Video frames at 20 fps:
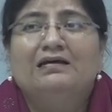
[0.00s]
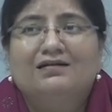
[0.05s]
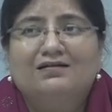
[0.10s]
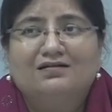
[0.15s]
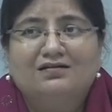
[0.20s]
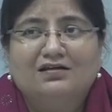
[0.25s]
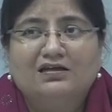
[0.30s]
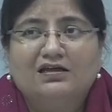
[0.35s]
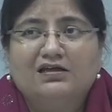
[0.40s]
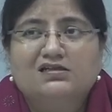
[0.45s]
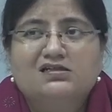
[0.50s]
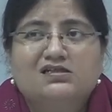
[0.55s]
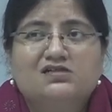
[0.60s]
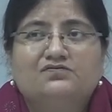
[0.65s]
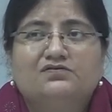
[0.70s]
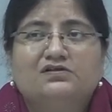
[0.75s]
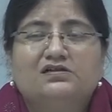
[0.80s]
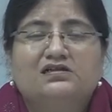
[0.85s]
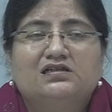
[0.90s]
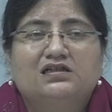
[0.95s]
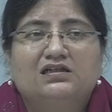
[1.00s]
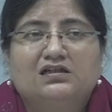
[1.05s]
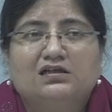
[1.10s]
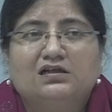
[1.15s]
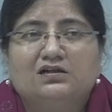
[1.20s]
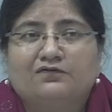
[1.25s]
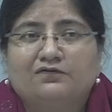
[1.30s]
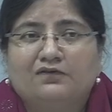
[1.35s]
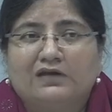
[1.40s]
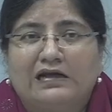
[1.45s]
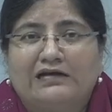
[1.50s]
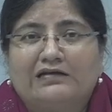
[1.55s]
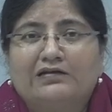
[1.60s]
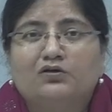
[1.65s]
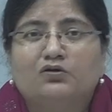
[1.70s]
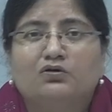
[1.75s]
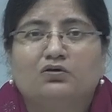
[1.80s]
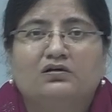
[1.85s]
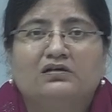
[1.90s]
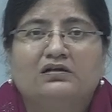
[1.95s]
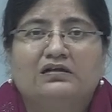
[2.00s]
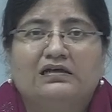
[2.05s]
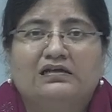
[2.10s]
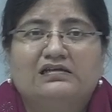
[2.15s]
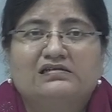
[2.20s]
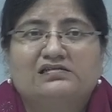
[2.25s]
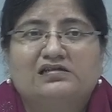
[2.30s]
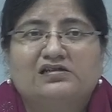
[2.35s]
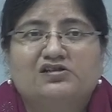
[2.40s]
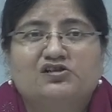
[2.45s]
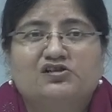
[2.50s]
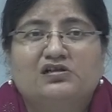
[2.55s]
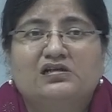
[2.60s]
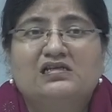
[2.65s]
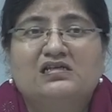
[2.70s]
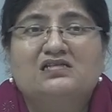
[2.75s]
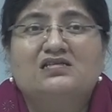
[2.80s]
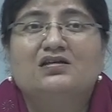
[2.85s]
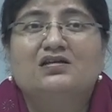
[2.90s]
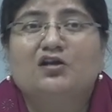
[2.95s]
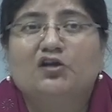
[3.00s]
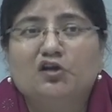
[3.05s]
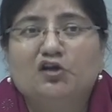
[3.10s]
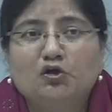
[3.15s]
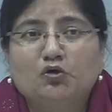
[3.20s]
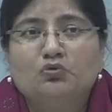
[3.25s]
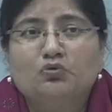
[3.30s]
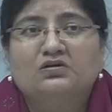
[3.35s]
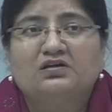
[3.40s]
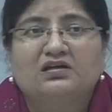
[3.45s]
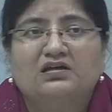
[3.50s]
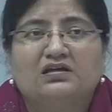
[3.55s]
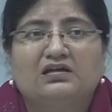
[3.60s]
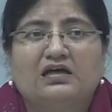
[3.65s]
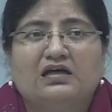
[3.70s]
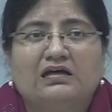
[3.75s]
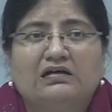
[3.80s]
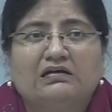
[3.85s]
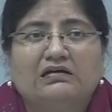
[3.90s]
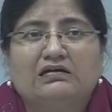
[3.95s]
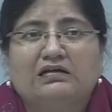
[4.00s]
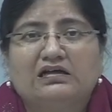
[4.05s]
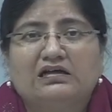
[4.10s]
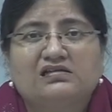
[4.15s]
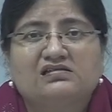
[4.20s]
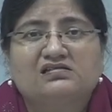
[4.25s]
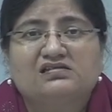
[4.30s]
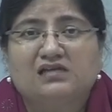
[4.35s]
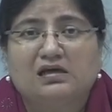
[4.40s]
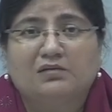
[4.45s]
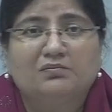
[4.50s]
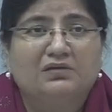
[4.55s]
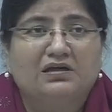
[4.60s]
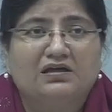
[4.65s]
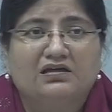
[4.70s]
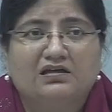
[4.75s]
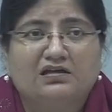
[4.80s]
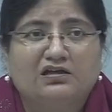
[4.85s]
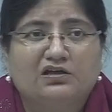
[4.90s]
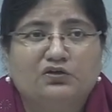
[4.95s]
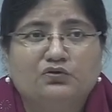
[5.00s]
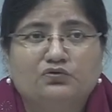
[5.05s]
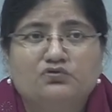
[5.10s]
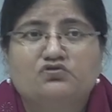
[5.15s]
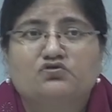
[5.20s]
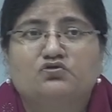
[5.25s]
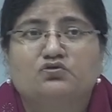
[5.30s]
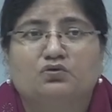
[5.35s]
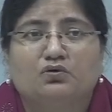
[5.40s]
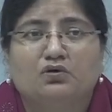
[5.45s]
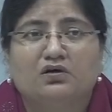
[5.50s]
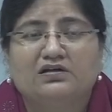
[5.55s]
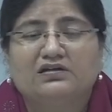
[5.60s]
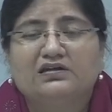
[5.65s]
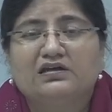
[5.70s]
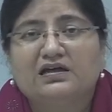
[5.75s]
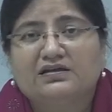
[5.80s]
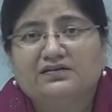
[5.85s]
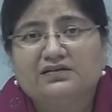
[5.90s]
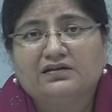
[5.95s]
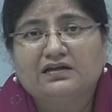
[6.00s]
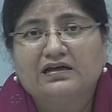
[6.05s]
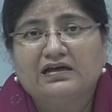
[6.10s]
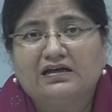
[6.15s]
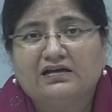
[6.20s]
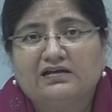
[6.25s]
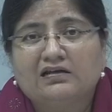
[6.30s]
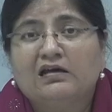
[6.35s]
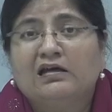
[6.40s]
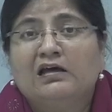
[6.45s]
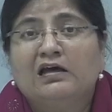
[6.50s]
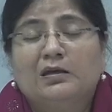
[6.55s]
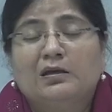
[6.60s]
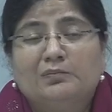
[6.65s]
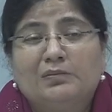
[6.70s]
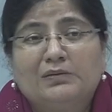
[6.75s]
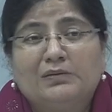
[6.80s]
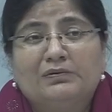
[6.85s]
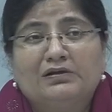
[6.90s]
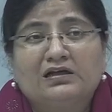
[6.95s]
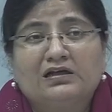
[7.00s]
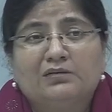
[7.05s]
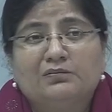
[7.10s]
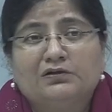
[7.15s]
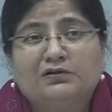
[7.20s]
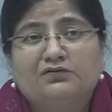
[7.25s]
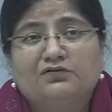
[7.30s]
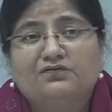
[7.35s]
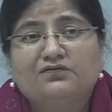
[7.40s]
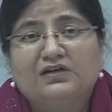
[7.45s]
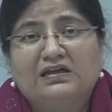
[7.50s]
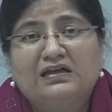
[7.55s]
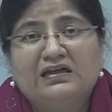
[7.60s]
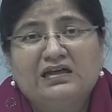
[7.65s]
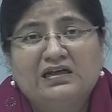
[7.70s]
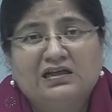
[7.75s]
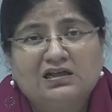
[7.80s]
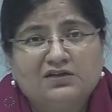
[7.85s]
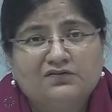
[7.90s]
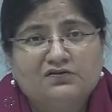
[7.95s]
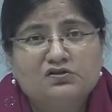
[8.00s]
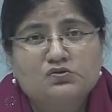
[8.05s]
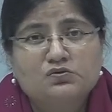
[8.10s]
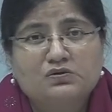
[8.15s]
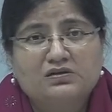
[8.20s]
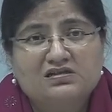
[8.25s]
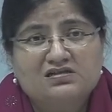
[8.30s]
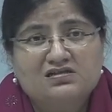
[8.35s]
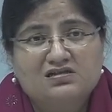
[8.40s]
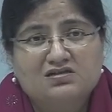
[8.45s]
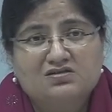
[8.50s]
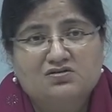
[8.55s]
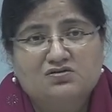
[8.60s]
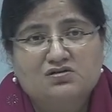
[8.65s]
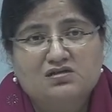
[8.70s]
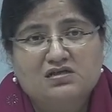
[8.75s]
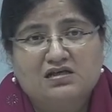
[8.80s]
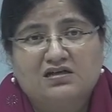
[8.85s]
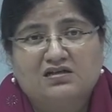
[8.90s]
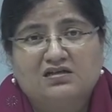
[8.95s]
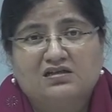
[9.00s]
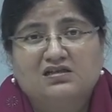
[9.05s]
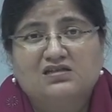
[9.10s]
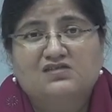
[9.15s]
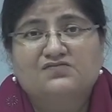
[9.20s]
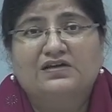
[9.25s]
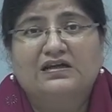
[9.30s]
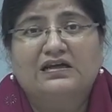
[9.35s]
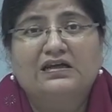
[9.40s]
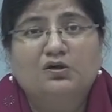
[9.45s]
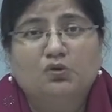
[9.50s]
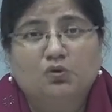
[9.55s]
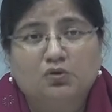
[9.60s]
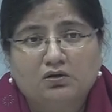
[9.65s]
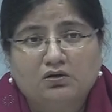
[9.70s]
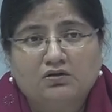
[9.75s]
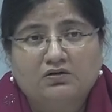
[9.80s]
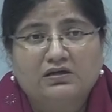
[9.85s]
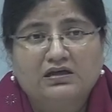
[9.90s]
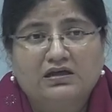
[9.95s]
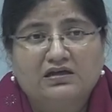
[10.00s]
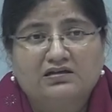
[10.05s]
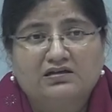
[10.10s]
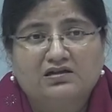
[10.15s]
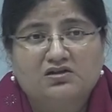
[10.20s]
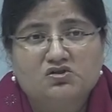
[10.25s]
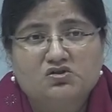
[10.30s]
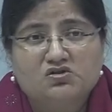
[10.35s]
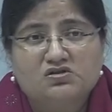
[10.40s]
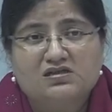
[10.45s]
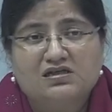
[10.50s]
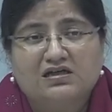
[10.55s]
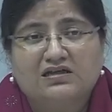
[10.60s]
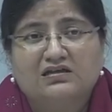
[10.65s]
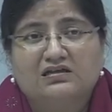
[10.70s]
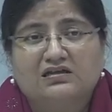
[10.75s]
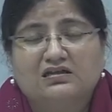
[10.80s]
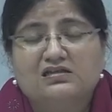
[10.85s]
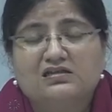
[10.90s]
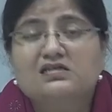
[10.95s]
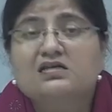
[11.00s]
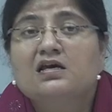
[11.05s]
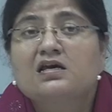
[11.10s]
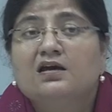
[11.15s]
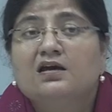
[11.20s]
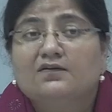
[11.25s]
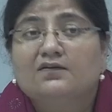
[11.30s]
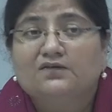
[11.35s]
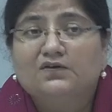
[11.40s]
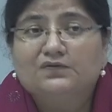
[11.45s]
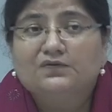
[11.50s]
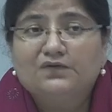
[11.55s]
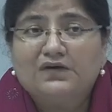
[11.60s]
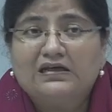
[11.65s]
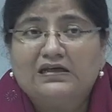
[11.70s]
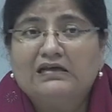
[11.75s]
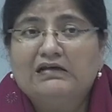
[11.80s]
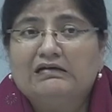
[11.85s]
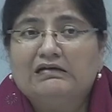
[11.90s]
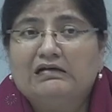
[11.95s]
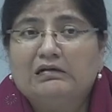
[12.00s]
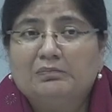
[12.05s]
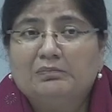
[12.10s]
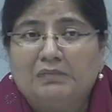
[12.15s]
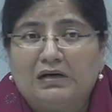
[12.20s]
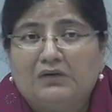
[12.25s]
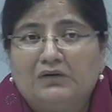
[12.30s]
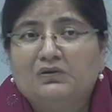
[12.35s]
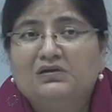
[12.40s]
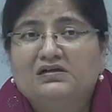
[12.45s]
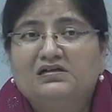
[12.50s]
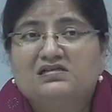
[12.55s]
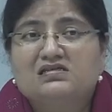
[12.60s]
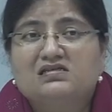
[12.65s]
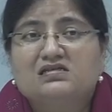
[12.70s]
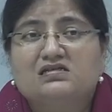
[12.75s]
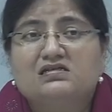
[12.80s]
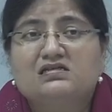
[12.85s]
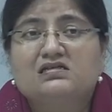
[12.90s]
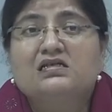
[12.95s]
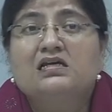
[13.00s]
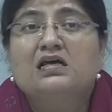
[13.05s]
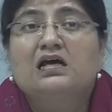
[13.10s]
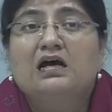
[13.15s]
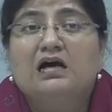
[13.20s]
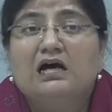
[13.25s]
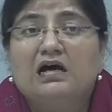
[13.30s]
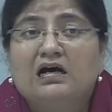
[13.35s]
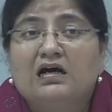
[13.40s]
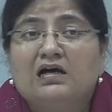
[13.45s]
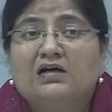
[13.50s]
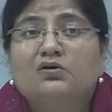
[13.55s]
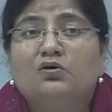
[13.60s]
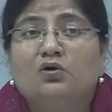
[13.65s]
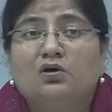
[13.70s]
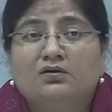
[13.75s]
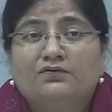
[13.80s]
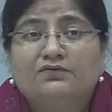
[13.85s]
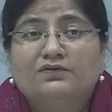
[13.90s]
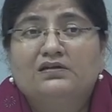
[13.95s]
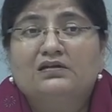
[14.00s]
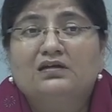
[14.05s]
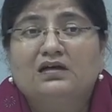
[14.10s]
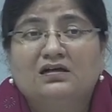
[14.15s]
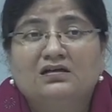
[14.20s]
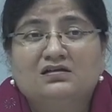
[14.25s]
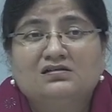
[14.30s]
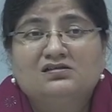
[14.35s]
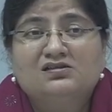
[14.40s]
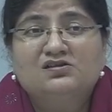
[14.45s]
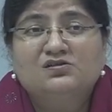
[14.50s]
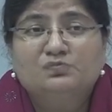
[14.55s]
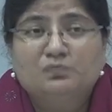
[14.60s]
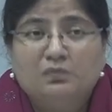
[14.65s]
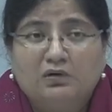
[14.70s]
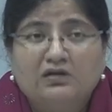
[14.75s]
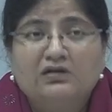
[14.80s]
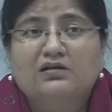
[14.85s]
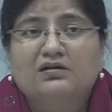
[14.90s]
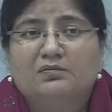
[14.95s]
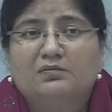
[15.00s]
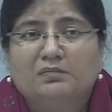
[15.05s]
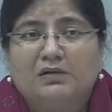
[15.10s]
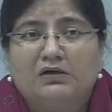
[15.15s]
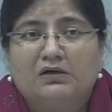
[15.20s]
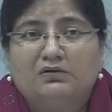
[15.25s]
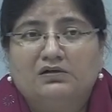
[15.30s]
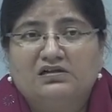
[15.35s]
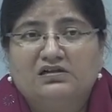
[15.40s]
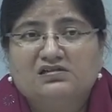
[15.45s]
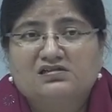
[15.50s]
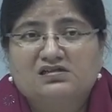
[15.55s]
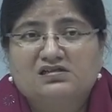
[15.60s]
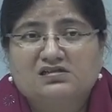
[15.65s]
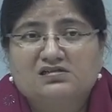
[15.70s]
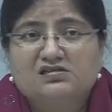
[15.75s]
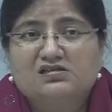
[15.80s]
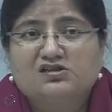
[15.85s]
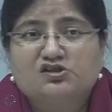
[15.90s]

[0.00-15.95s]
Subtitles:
creativity, a flatter organization is a new thing, and it takes some getting used to. On the other hand, people coming from very individualistic societies, very goal oriented societies with very little power distance, or with a smaller power distance, a